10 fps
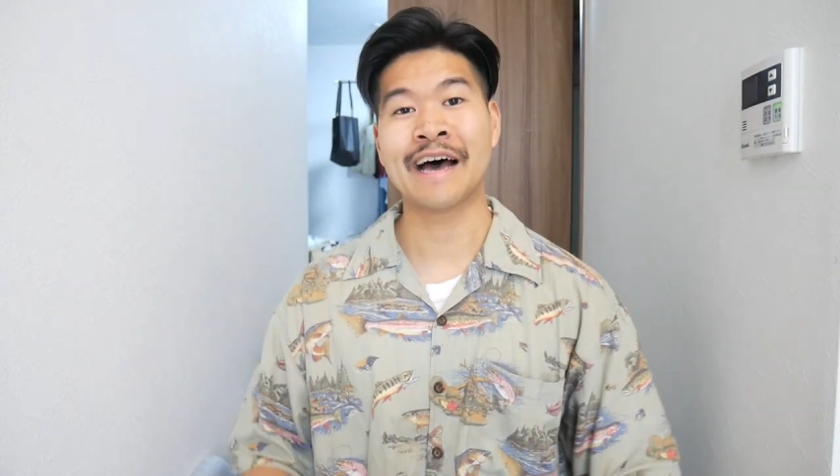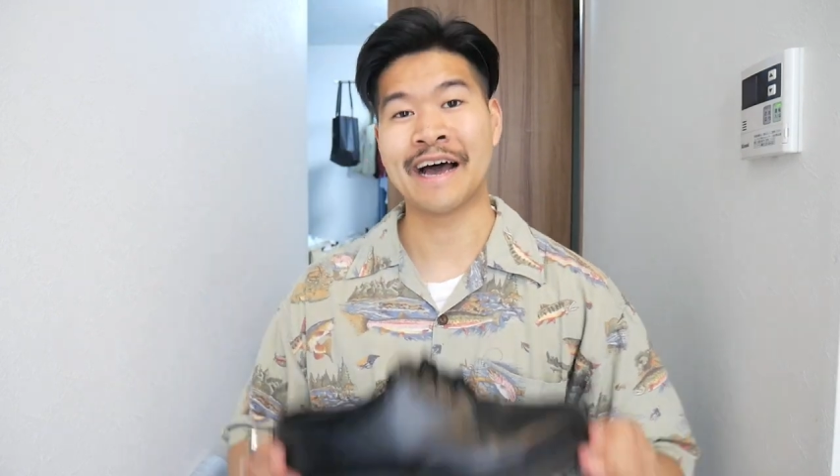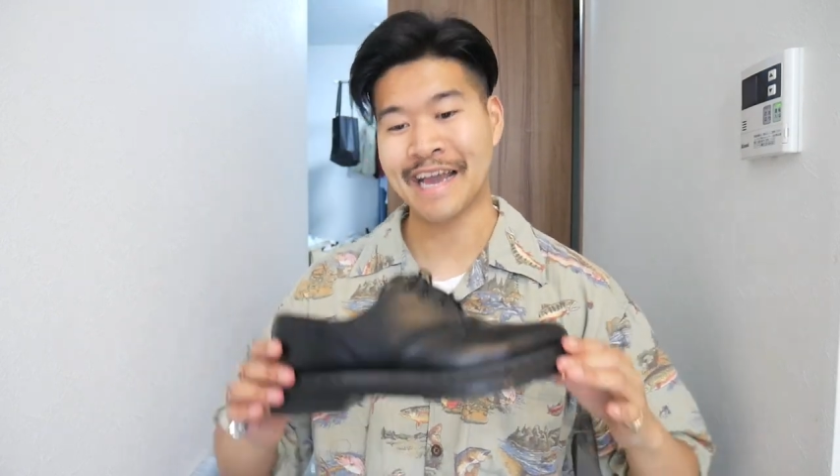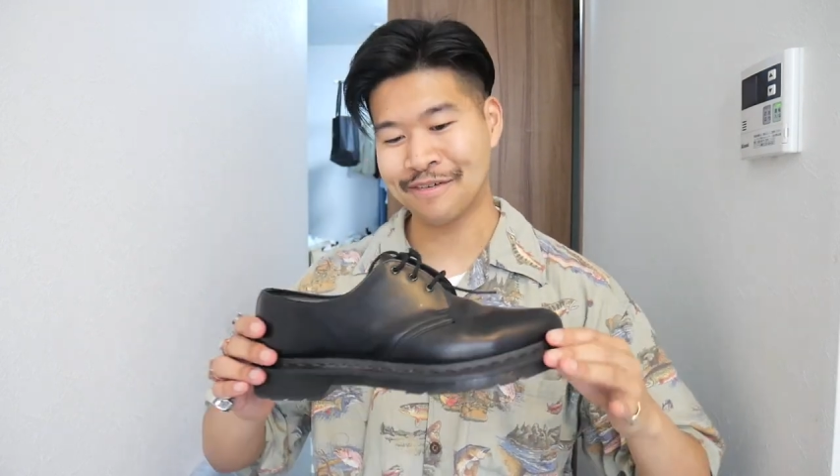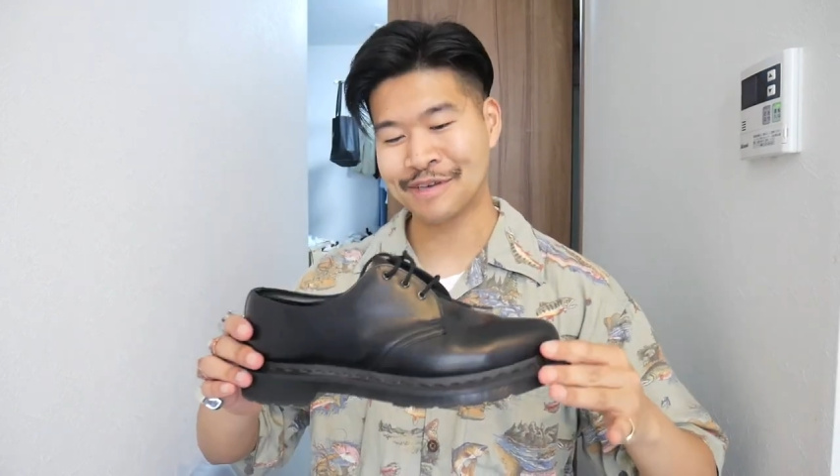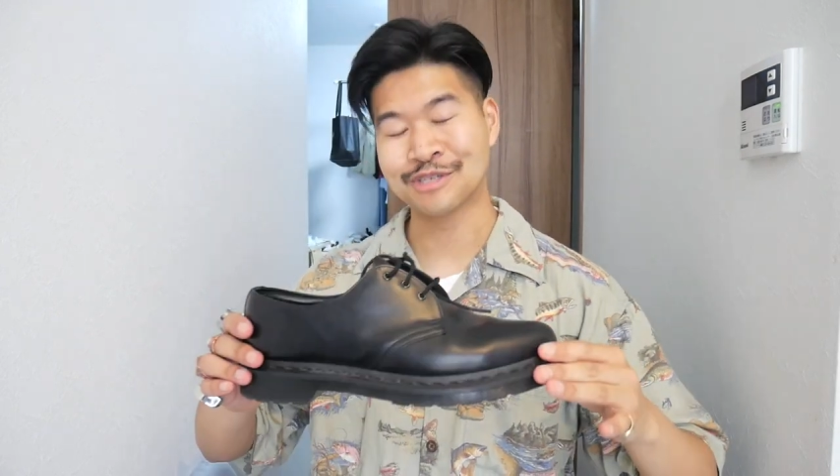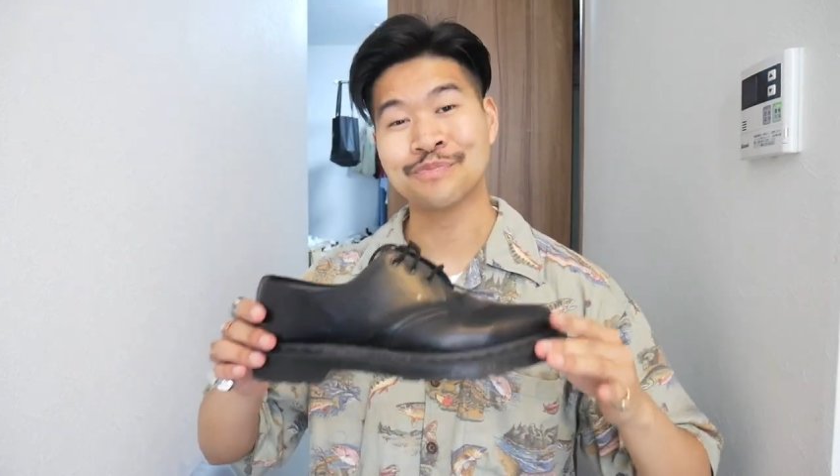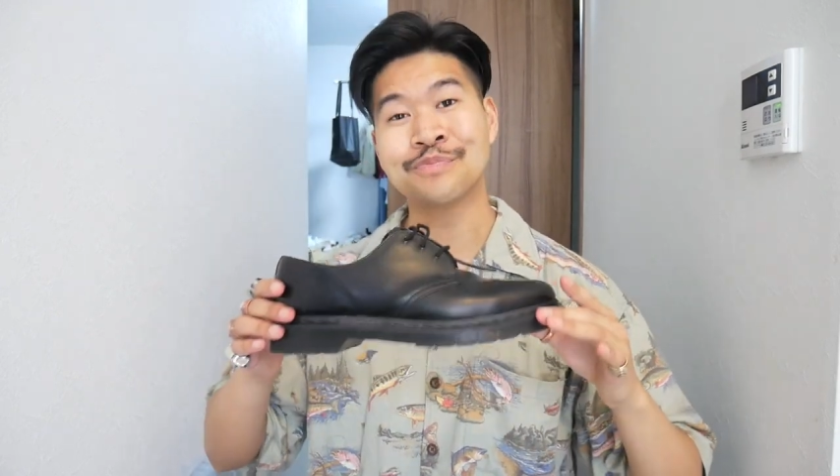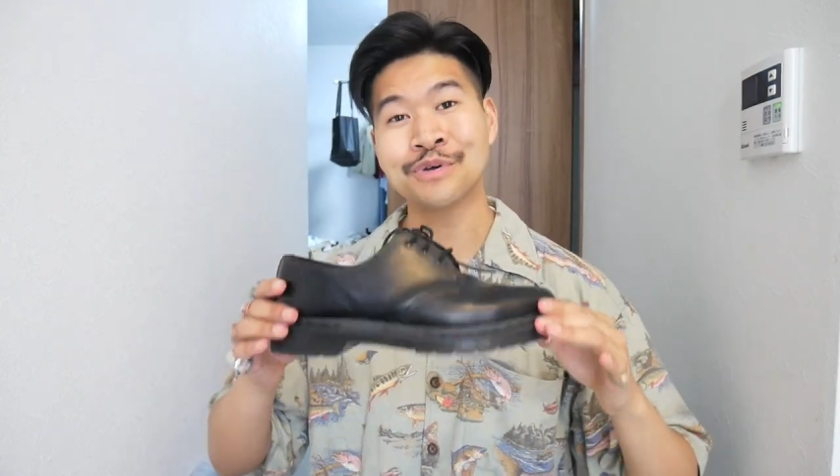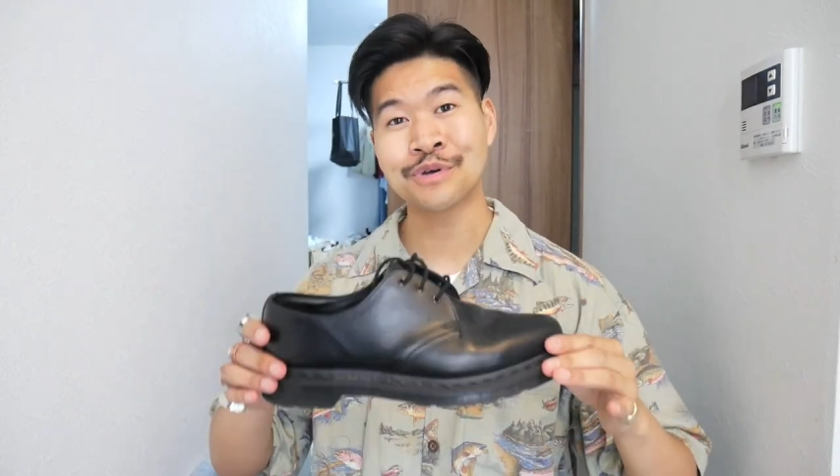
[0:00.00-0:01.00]
I have these
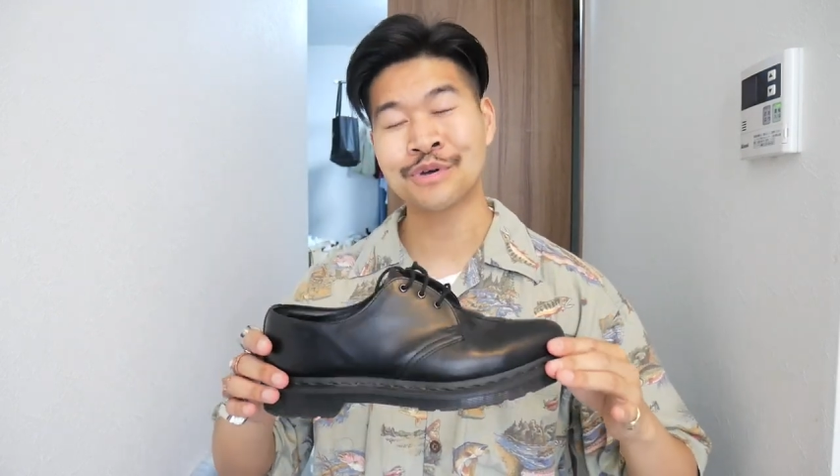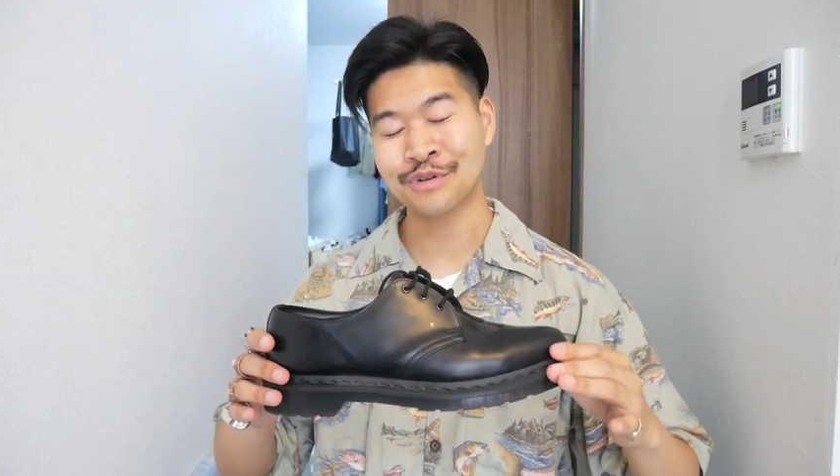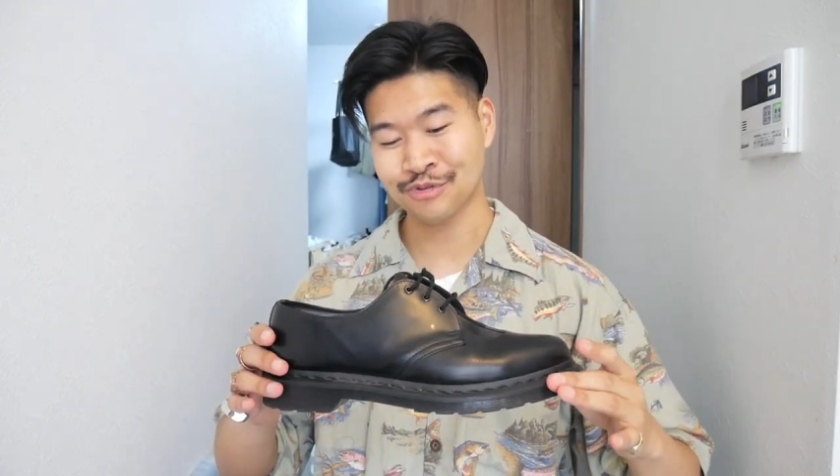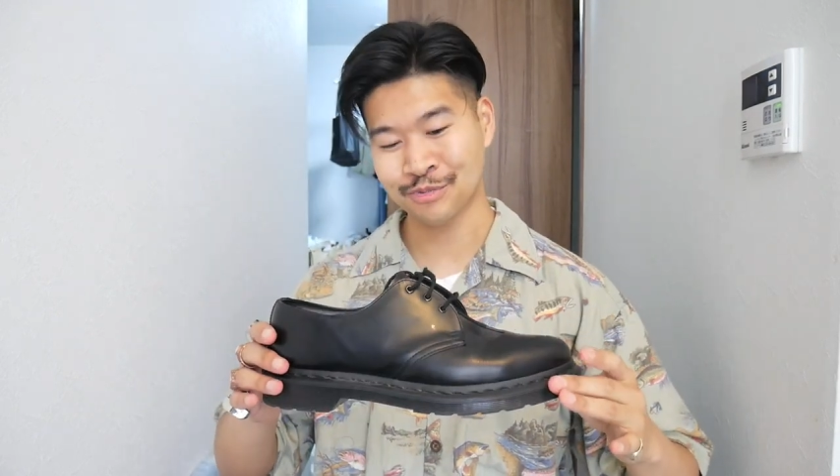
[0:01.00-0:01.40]
beautiful,